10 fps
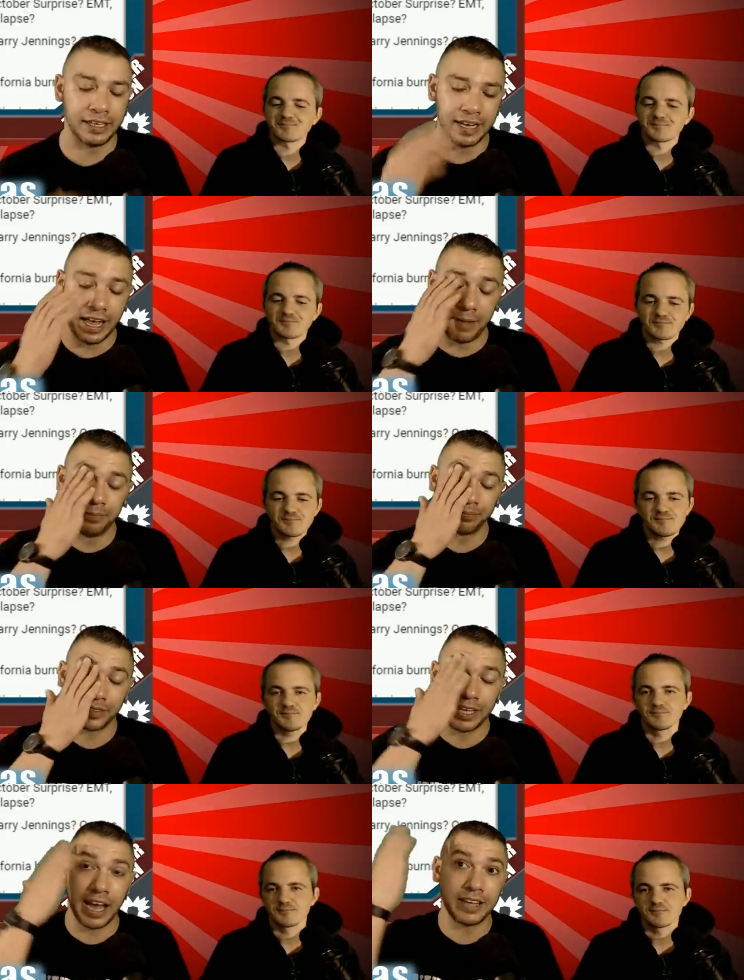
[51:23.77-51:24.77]
Speaker 1: um,
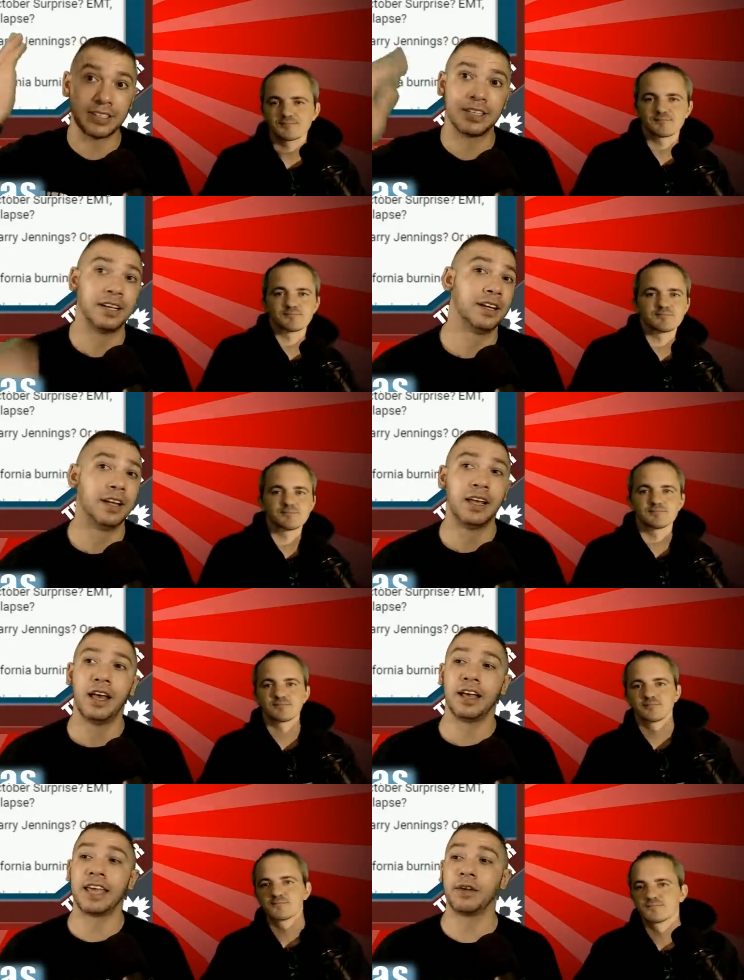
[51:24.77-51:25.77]
guys.
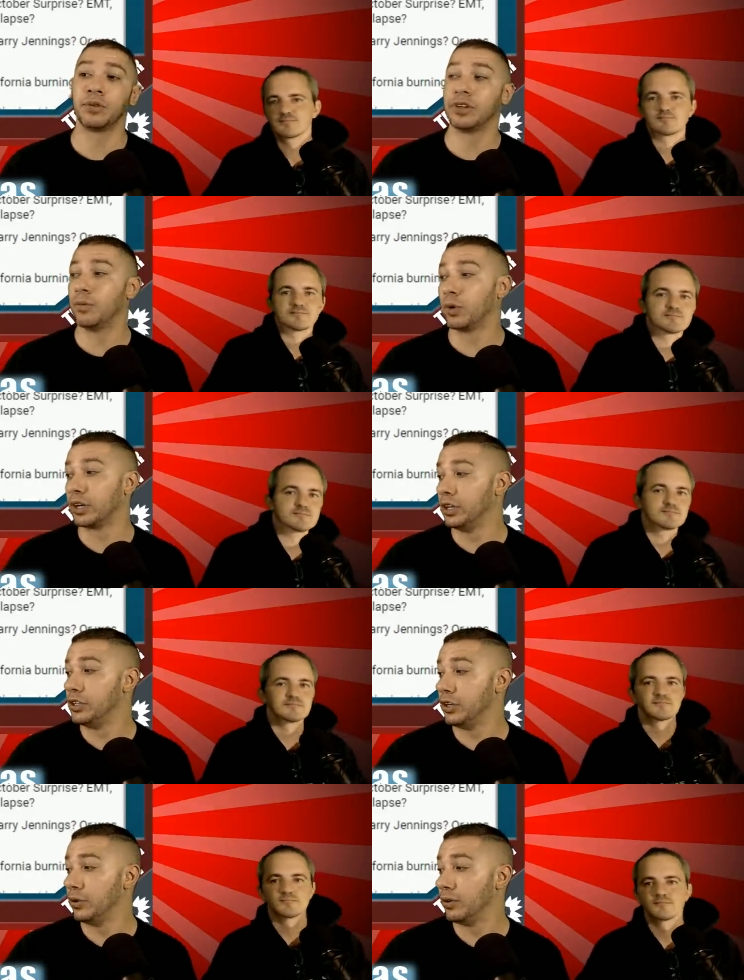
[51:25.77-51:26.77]
Again, we're, we're going to
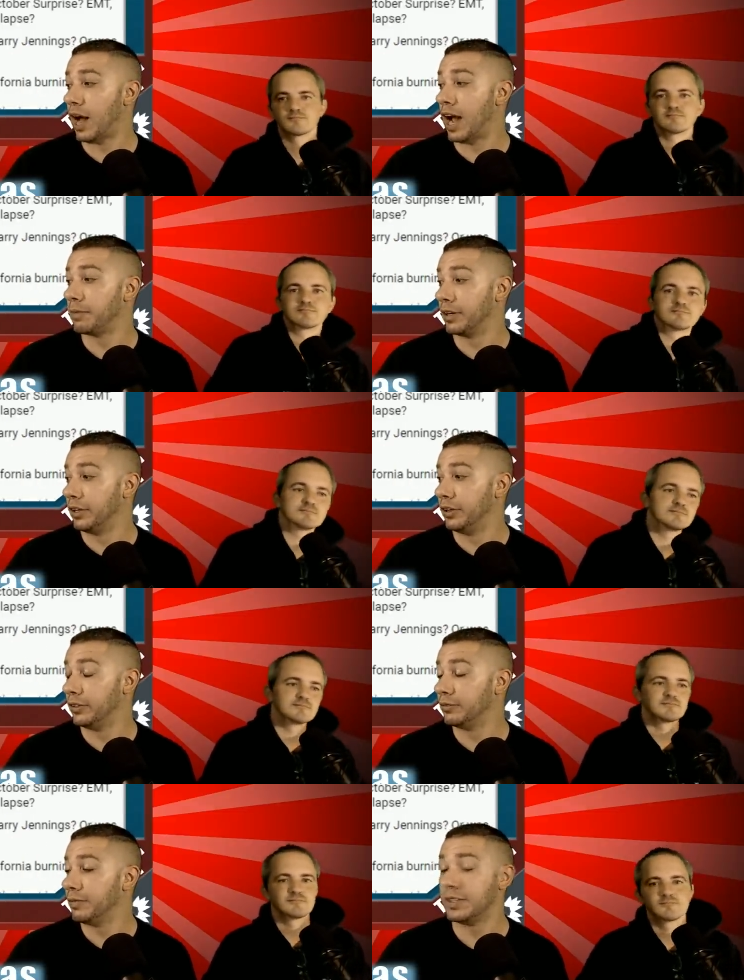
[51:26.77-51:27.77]
do, I'm going to
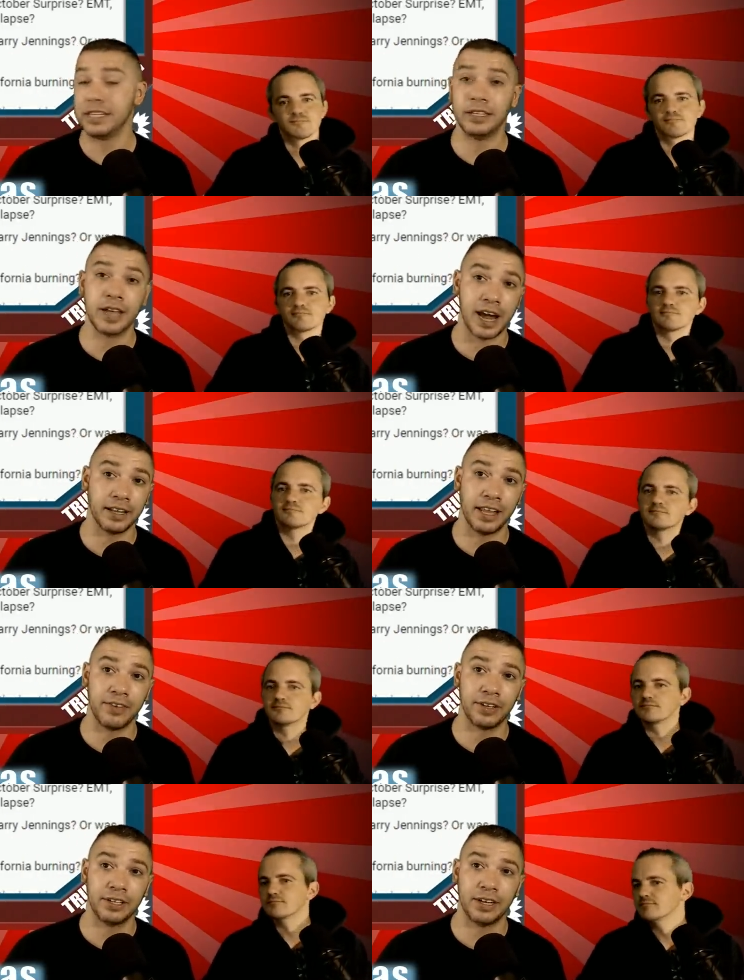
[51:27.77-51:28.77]
do the 9
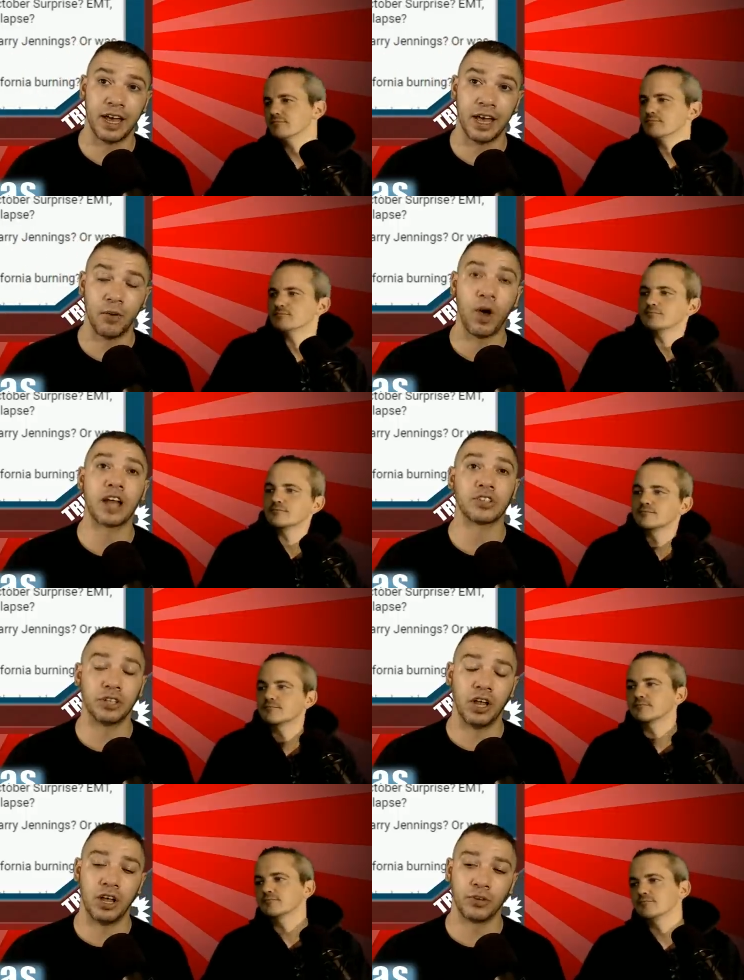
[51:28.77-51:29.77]
11 uh, watch
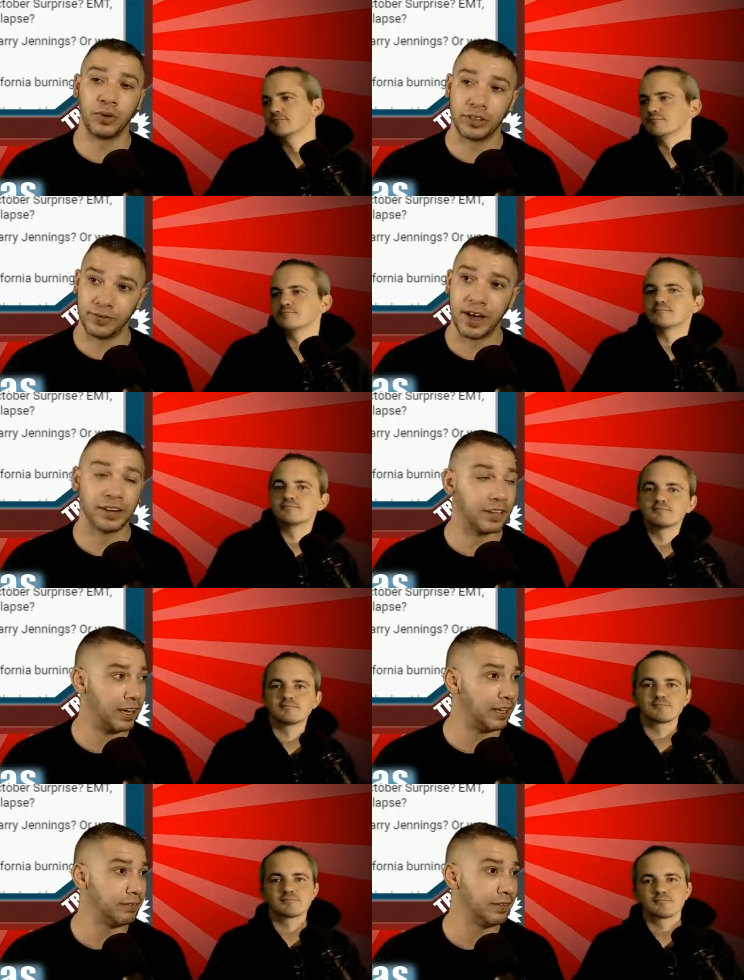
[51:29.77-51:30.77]
along with the final
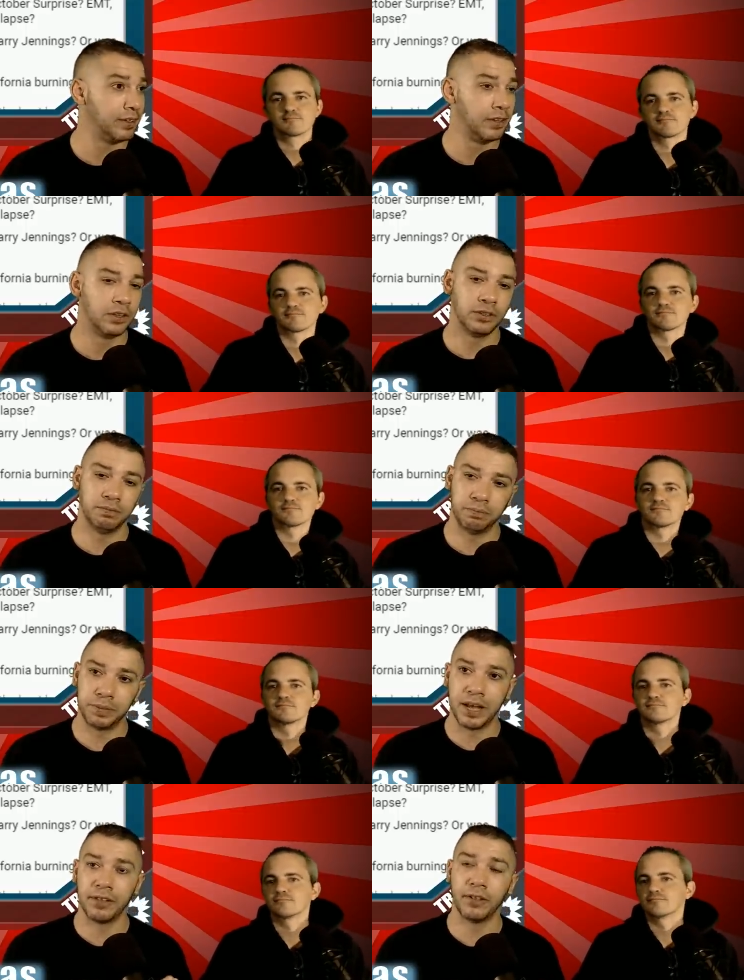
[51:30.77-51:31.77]
cut
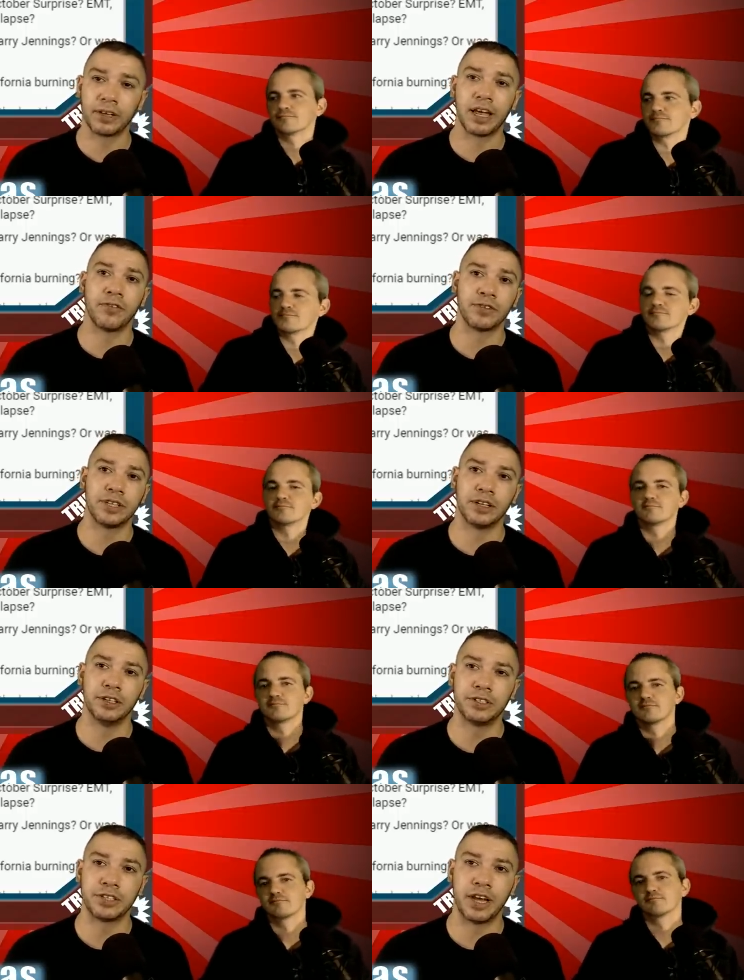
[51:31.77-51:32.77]
be on the lookout for
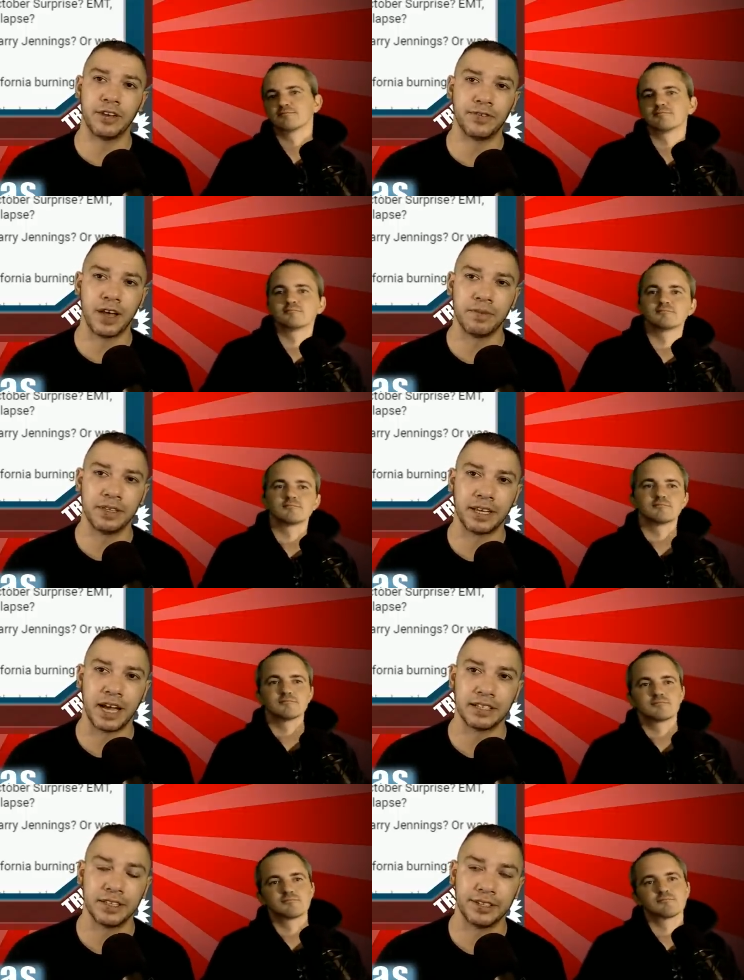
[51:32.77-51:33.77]
Dylan's stuff. I mean, the
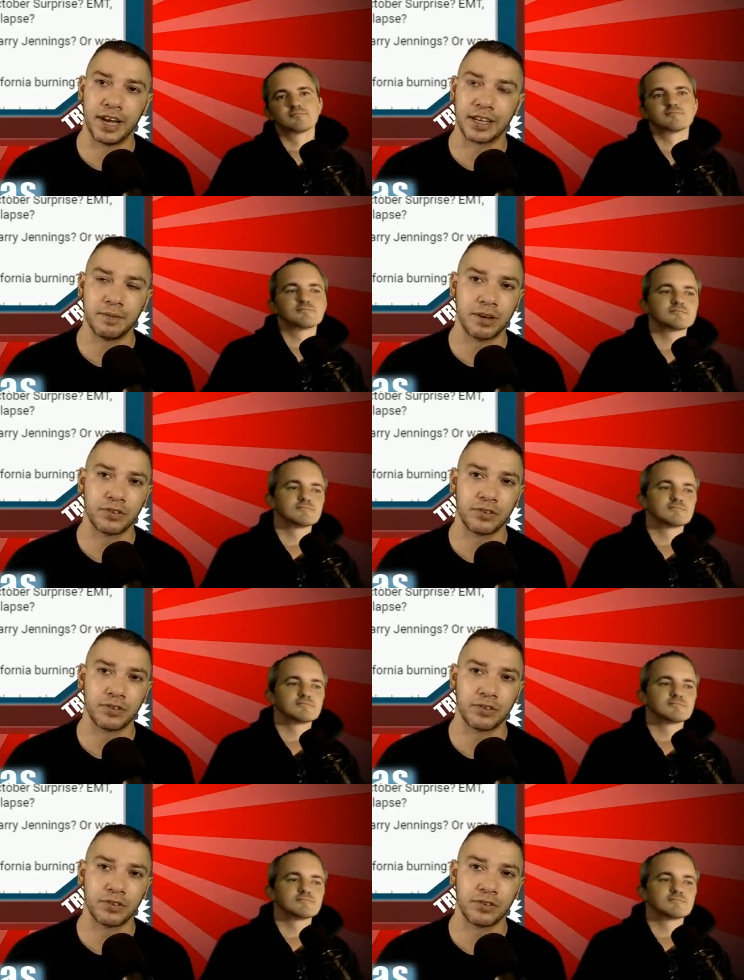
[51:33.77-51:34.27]
guy's done documentary